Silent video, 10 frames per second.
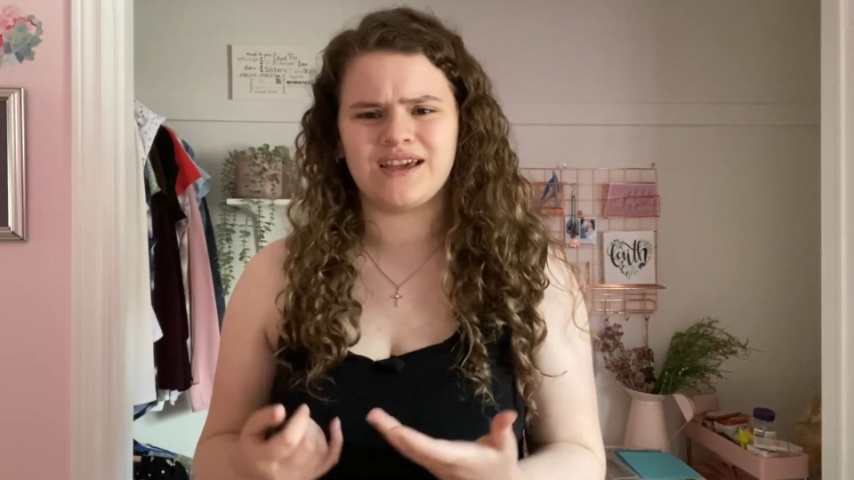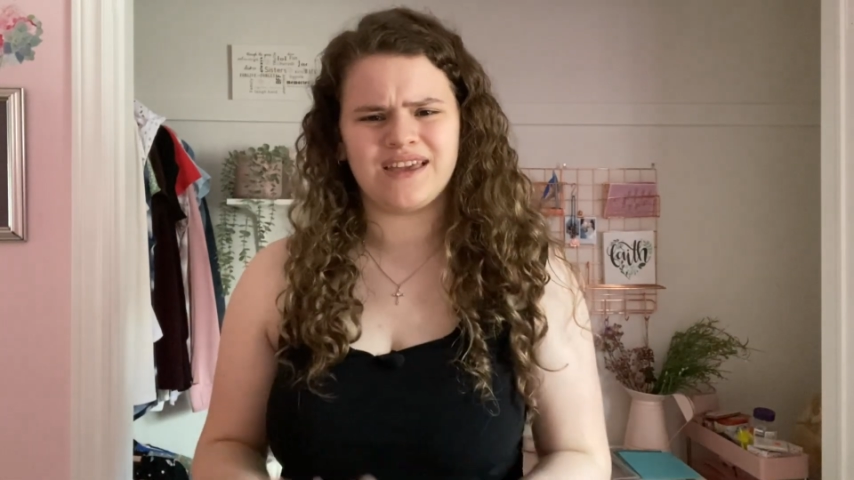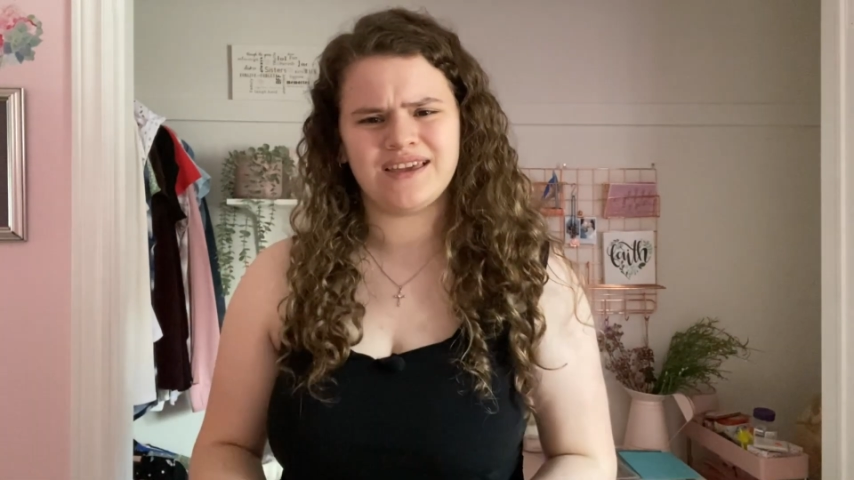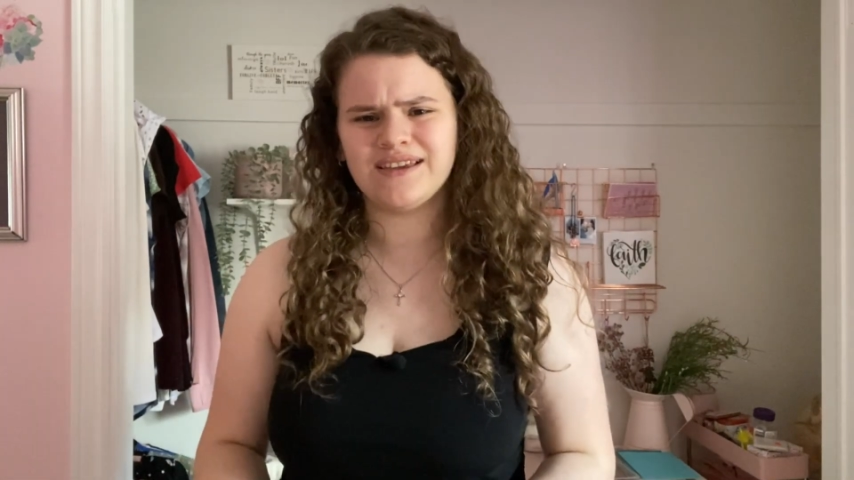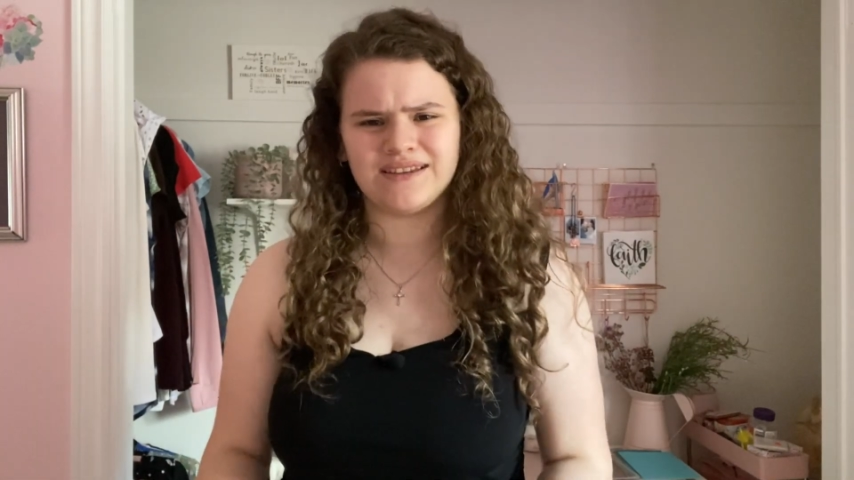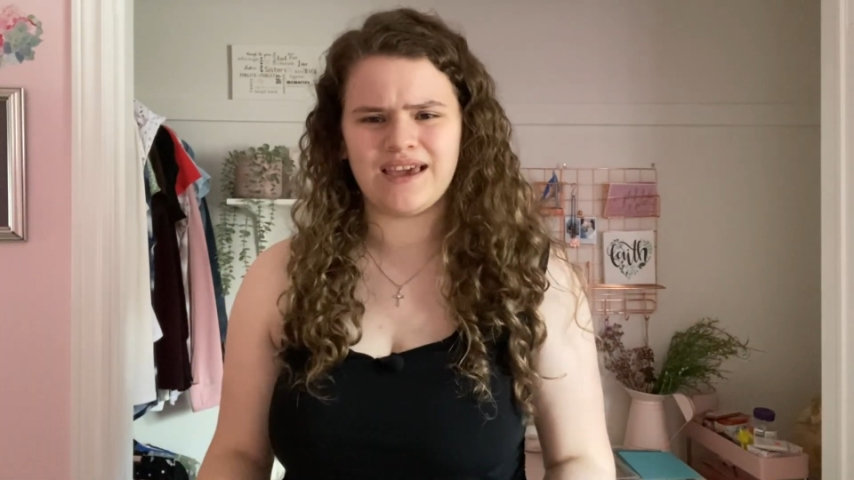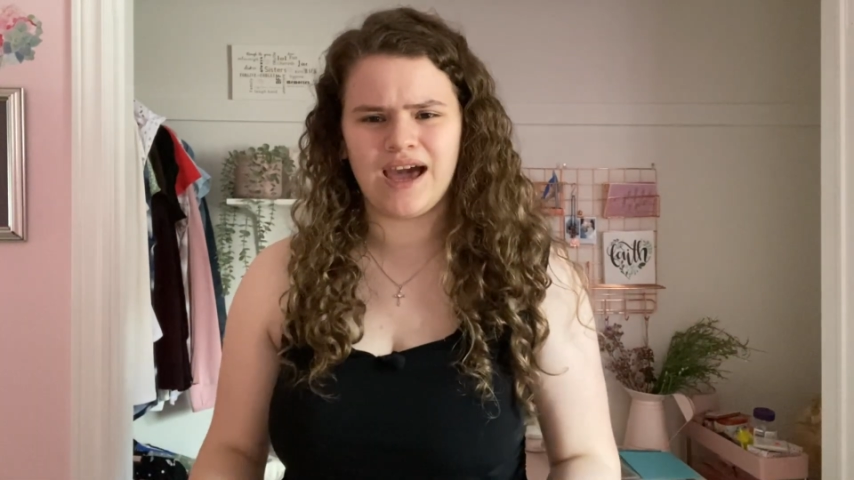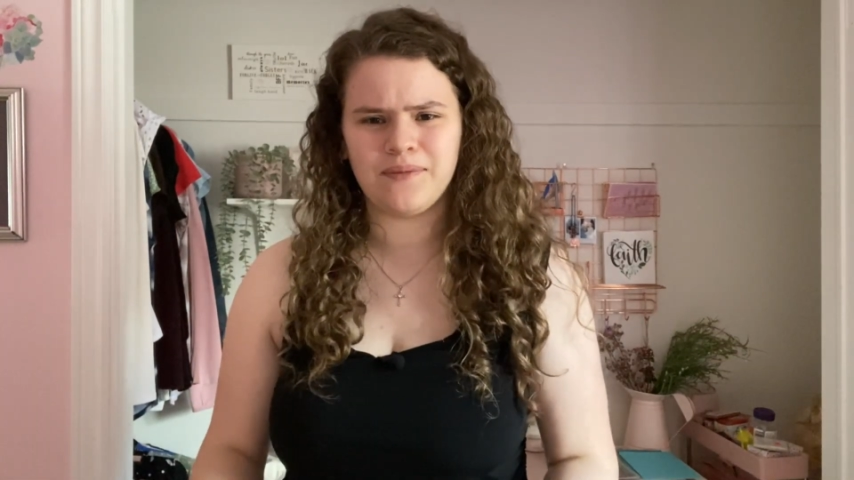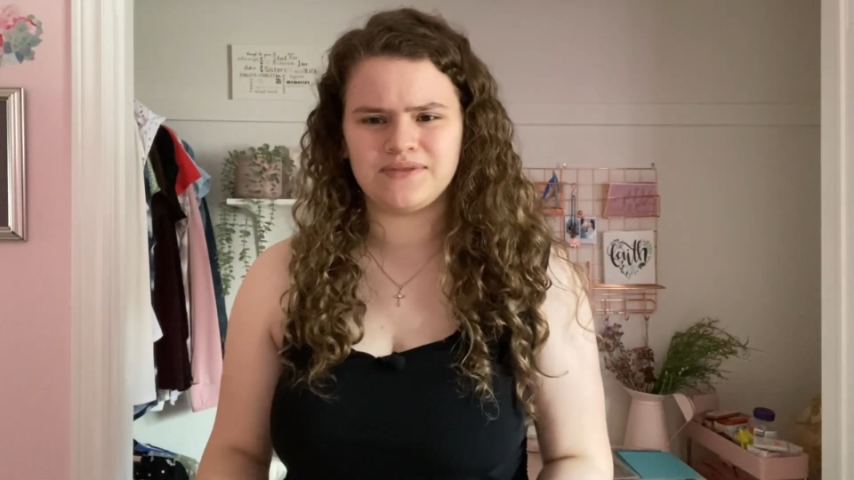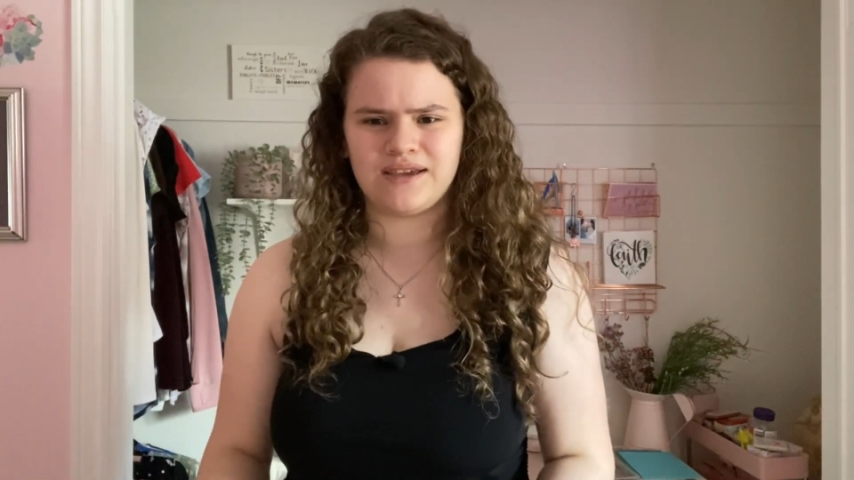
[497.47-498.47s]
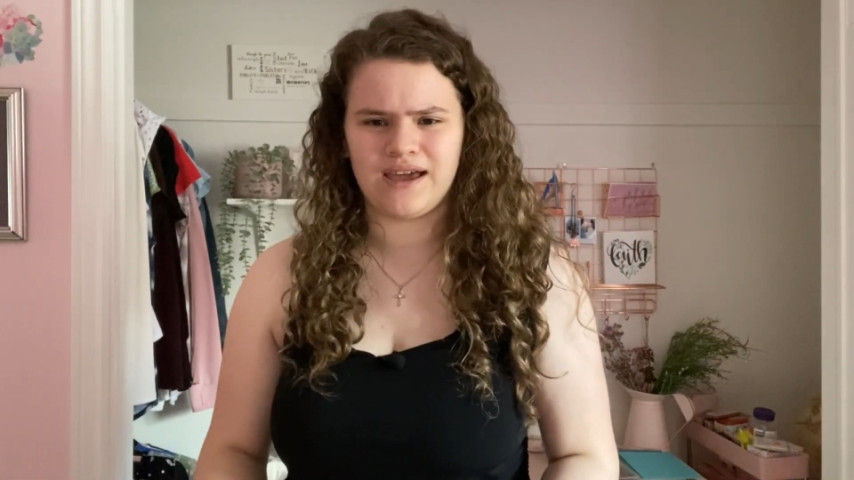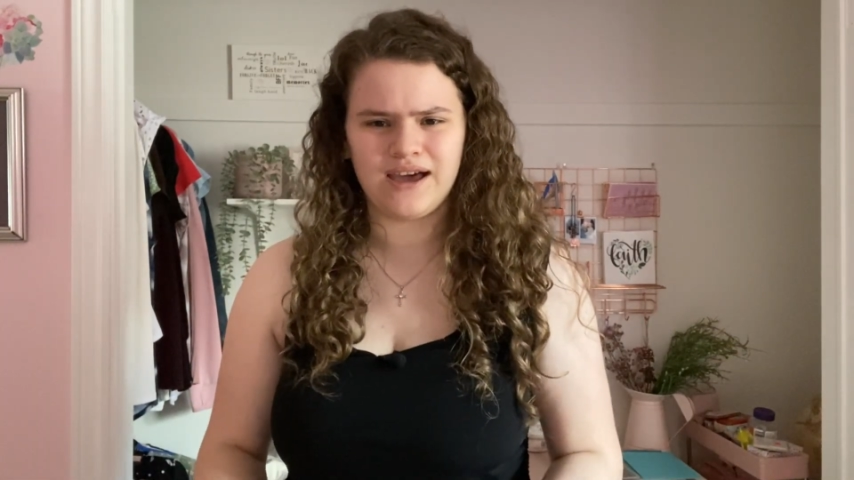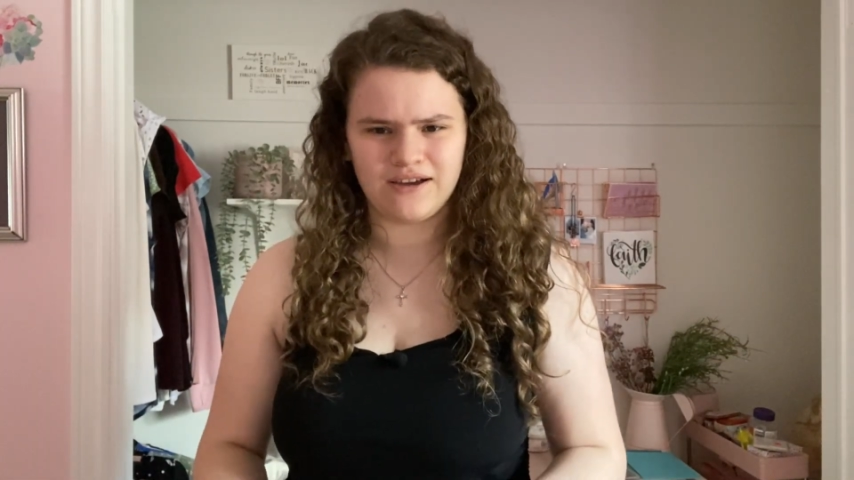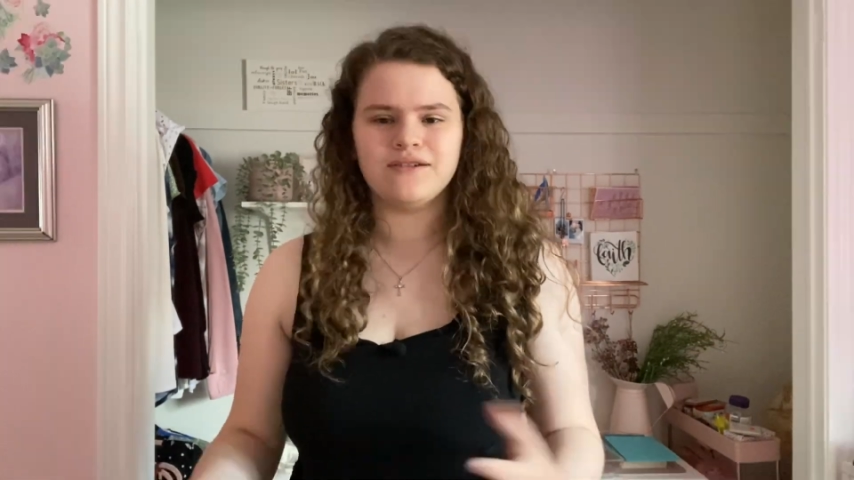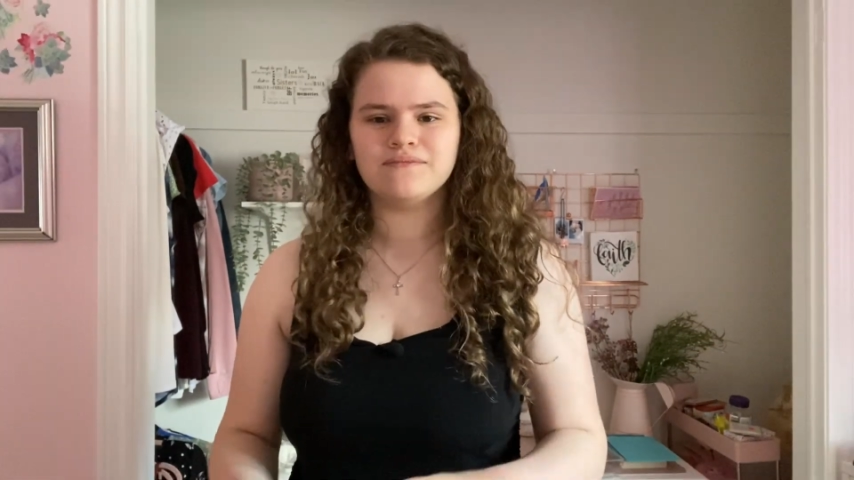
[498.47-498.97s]
a handy app to
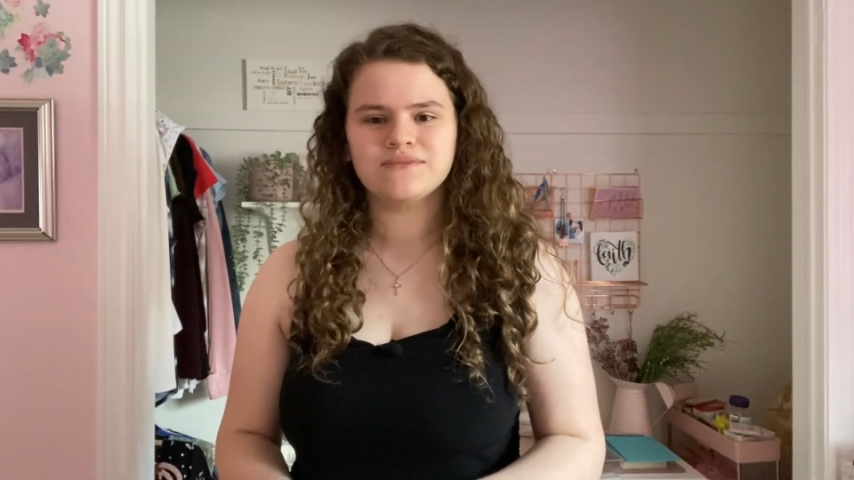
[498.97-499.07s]
have.